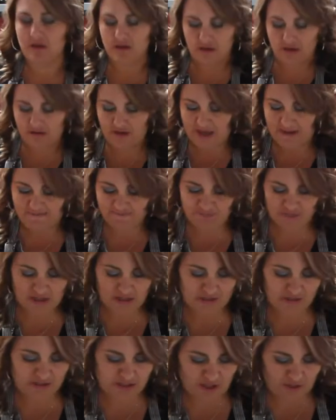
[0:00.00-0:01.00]
Okay,
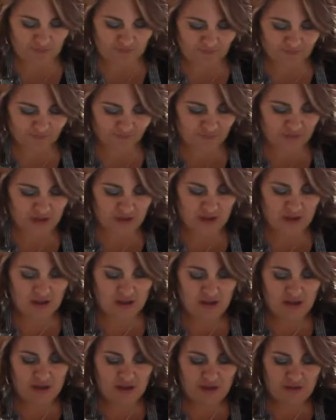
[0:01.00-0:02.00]
so
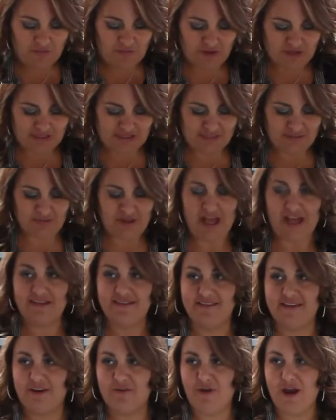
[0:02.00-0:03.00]
putting some
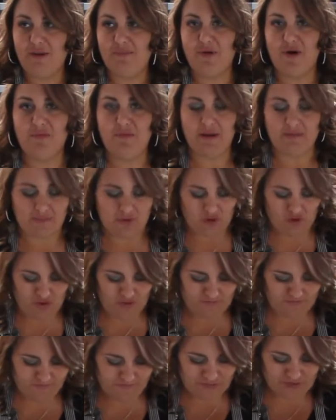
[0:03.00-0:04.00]
plastic wrap on my
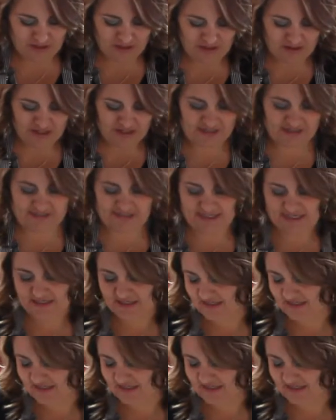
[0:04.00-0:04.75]
bowl. Going to stick